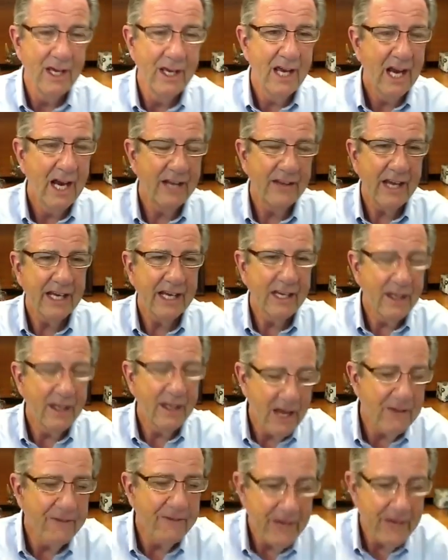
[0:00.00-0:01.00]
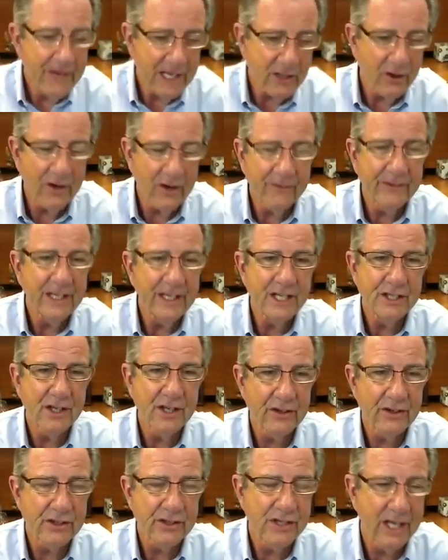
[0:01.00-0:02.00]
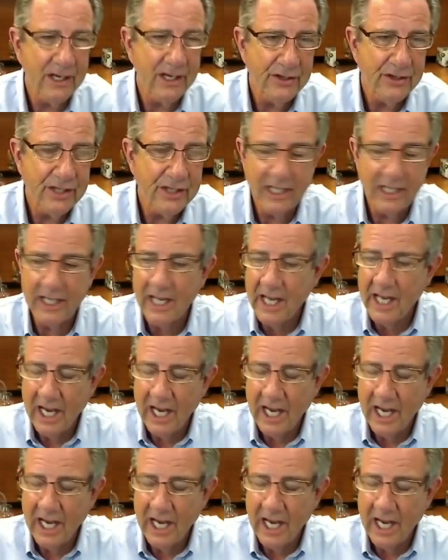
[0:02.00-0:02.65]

and they fed off each other's energy,